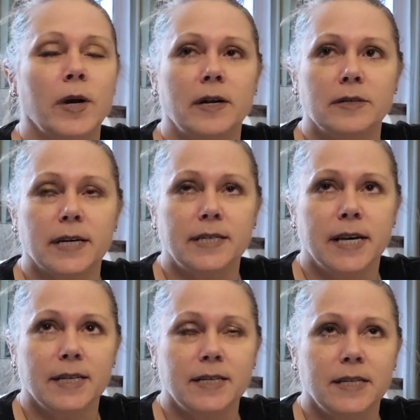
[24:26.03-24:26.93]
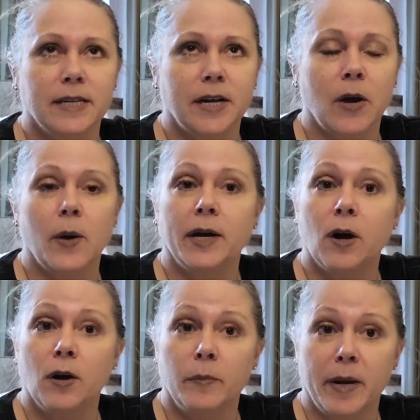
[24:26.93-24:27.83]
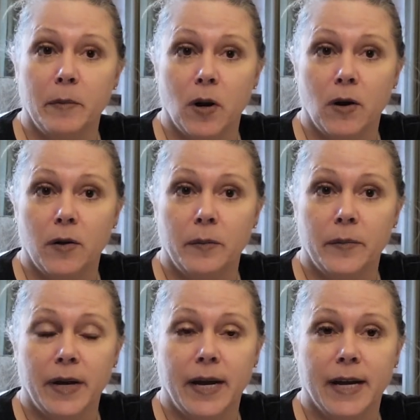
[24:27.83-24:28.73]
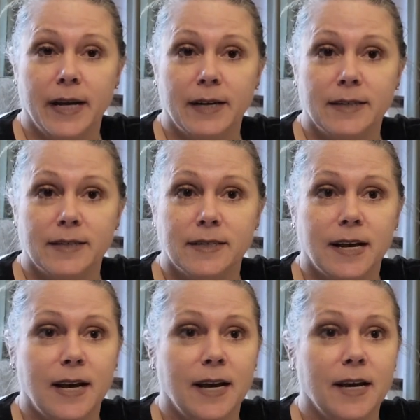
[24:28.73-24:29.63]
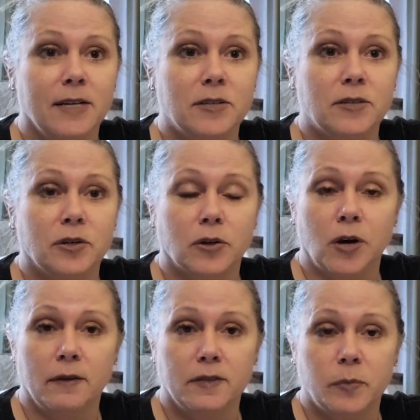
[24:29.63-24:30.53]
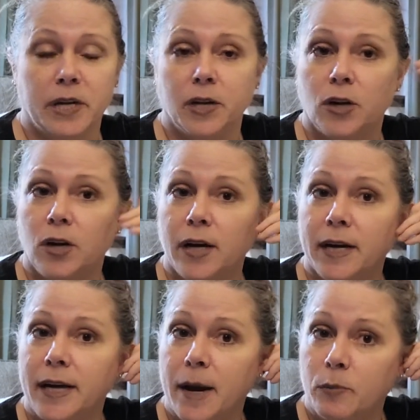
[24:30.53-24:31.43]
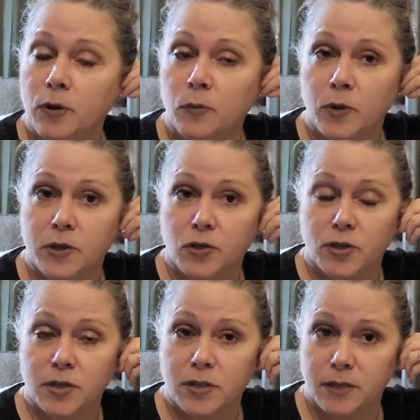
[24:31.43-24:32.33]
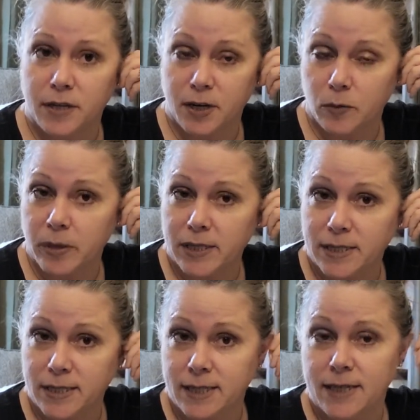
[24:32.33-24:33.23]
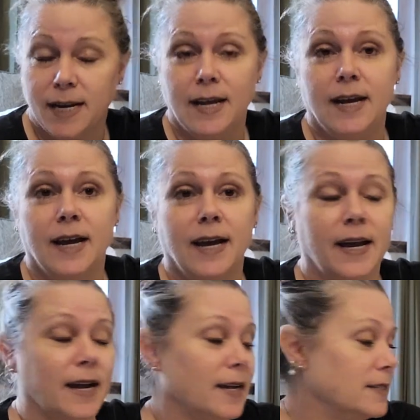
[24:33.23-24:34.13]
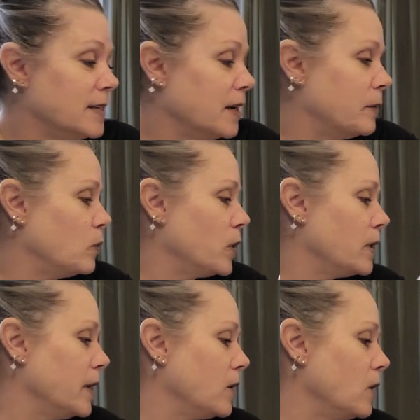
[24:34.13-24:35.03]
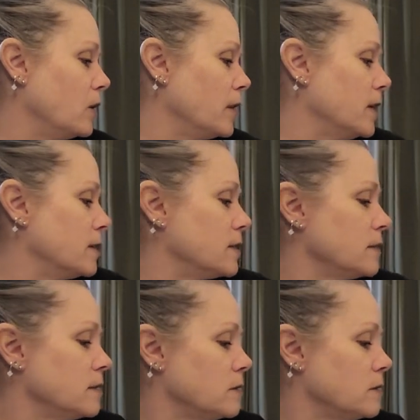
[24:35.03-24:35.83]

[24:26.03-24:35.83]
else? I tested it. Oh, I called my mom and took her off speaker and kept her with just the earbuds in. And, what do they call these?